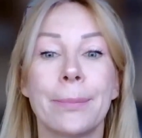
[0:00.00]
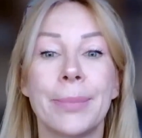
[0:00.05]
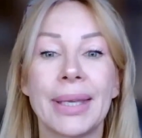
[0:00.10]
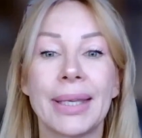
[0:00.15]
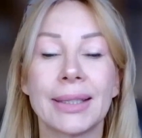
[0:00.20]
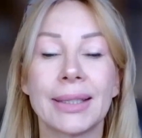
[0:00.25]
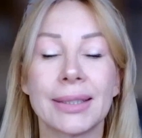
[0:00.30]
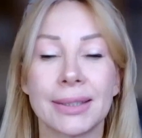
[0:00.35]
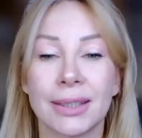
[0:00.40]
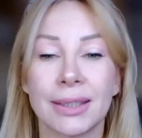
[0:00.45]

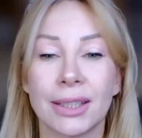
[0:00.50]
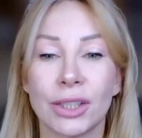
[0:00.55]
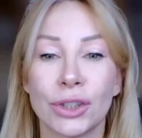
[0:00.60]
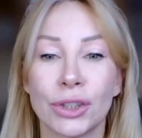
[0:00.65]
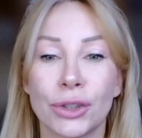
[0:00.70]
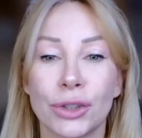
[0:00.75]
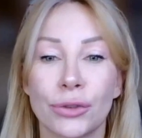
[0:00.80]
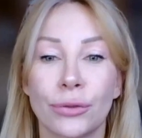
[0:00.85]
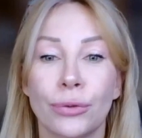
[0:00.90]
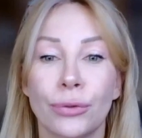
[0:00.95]
Bing
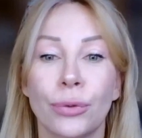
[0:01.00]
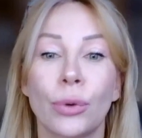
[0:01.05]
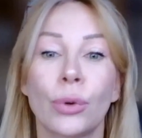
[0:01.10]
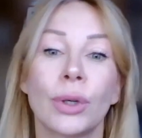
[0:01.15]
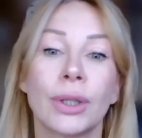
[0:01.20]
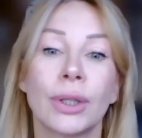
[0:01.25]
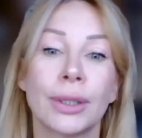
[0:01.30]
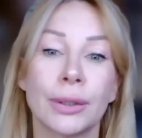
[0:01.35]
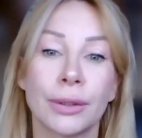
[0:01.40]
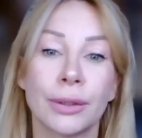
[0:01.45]
search
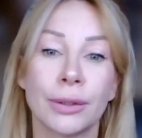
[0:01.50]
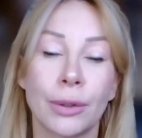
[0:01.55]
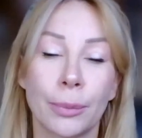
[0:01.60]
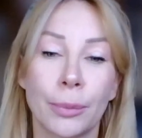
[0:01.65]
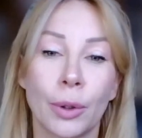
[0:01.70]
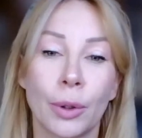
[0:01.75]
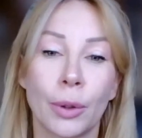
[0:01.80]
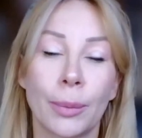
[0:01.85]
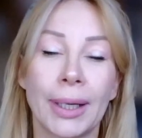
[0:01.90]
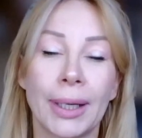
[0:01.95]
for your
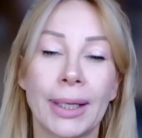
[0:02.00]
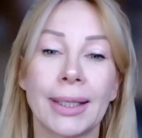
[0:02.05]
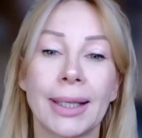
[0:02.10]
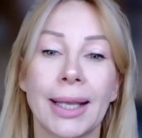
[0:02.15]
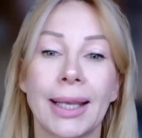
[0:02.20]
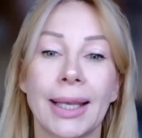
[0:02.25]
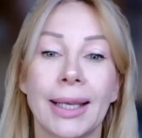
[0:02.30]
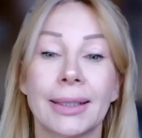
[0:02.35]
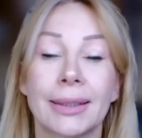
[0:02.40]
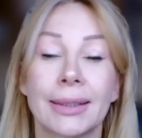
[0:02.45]
mobile,
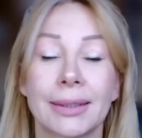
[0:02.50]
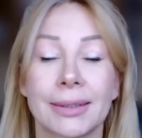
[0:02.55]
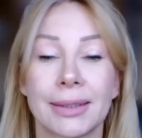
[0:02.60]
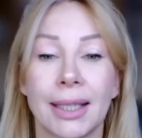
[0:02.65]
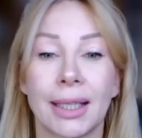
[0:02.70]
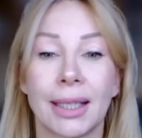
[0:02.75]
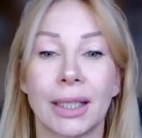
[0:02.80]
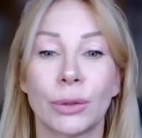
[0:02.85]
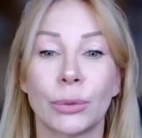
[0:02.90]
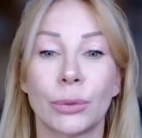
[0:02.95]
and the
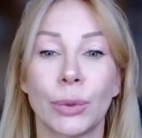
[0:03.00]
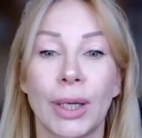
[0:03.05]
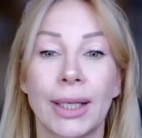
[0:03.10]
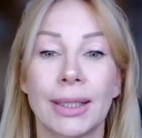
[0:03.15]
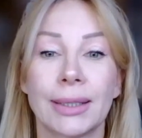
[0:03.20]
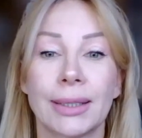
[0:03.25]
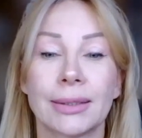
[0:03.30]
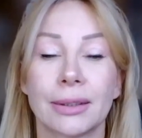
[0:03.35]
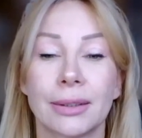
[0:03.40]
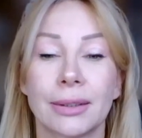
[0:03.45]
second
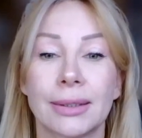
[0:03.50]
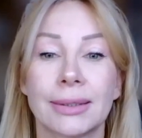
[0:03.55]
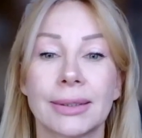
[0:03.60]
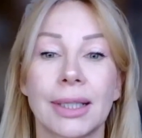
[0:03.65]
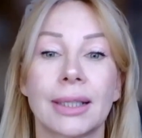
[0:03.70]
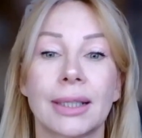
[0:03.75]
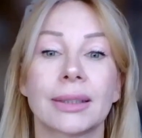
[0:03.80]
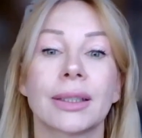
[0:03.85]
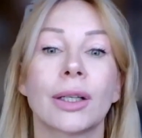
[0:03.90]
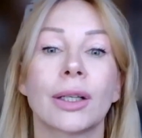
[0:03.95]
way is to
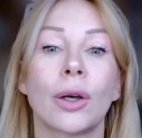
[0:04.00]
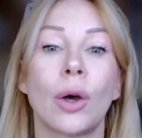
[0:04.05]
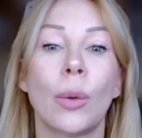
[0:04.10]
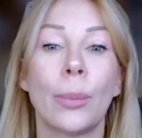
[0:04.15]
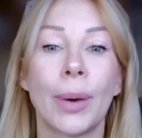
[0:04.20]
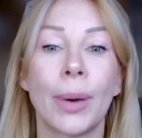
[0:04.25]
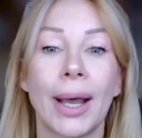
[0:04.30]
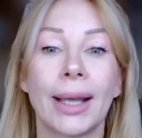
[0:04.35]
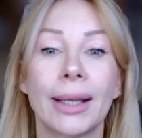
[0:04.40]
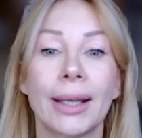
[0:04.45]
install
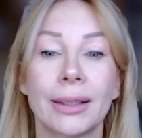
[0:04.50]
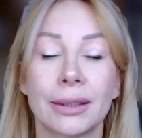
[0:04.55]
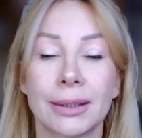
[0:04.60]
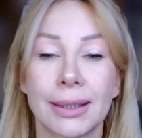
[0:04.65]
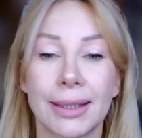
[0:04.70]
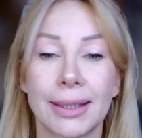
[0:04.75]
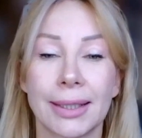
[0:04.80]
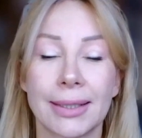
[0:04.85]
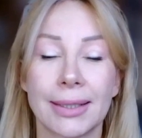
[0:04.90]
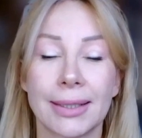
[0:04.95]

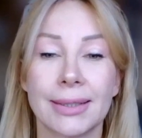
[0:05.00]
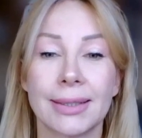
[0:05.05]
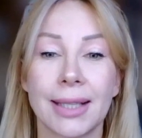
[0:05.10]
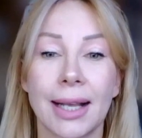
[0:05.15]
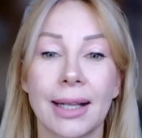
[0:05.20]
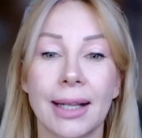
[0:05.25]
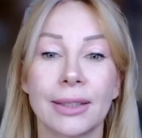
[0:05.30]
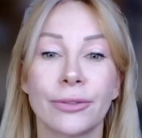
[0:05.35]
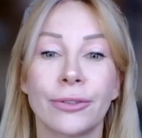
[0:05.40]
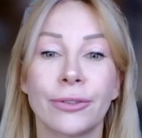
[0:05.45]
Copilot
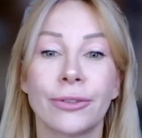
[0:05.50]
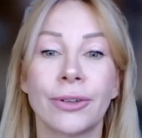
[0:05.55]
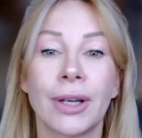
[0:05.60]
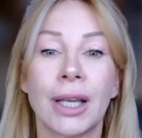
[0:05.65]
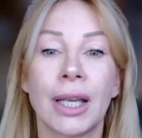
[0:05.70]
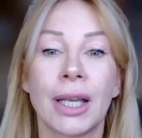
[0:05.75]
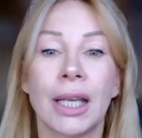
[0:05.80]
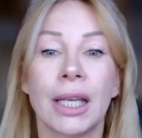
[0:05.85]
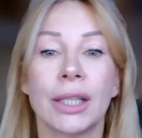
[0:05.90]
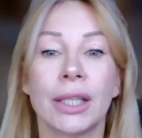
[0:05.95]
itself.
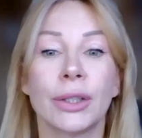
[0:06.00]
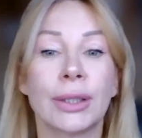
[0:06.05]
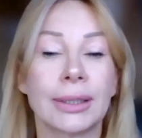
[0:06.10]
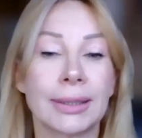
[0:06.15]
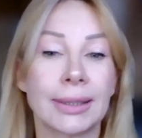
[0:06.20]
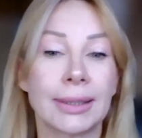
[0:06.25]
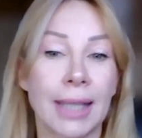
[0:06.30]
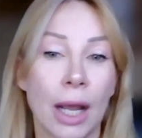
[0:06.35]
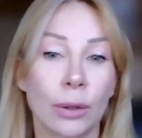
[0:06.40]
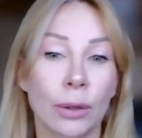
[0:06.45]
You
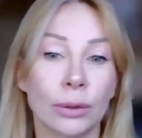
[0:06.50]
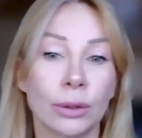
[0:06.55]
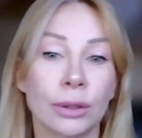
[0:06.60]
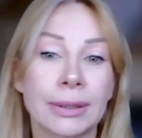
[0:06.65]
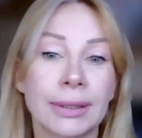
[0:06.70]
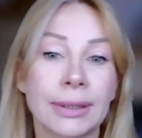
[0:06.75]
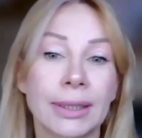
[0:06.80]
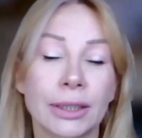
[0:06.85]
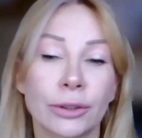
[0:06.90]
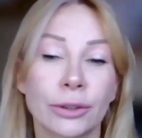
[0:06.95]
can
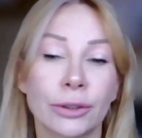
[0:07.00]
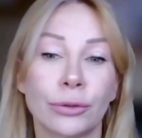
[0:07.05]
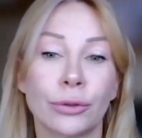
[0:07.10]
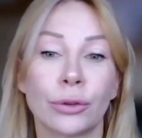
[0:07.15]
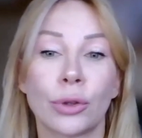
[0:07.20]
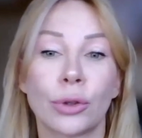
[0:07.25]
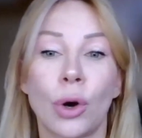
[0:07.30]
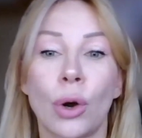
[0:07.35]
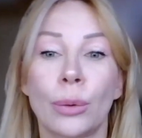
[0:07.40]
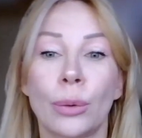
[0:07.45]
download it
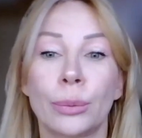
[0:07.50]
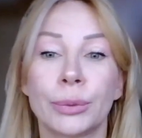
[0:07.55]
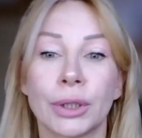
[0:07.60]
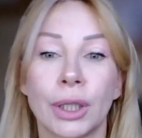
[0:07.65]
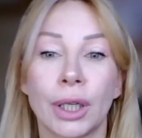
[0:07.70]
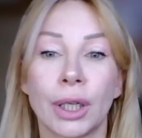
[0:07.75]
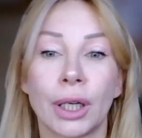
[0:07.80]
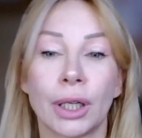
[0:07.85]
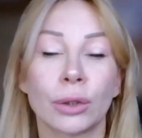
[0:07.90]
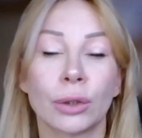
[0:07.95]
from
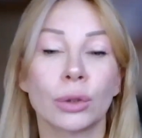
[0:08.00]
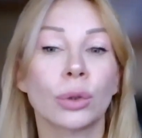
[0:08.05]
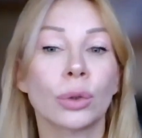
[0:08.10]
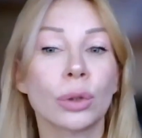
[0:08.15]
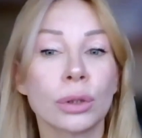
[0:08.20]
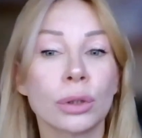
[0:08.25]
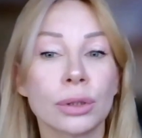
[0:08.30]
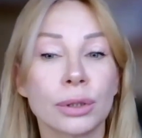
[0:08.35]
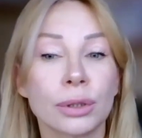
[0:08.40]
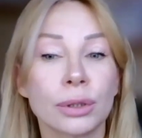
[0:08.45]
the
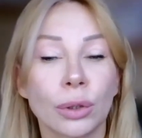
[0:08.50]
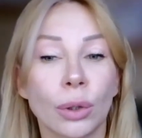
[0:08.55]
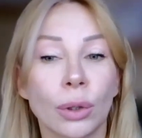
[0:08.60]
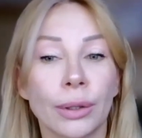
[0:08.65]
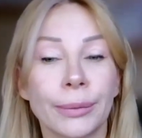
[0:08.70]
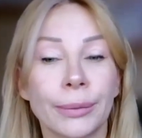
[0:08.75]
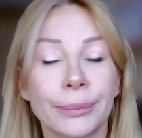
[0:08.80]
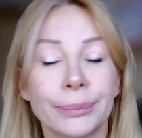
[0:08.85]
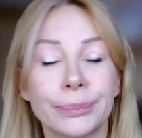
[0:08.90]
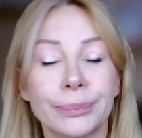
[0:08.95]
Google
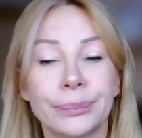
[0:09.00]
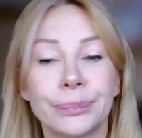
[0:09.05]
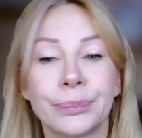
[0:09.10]
Store.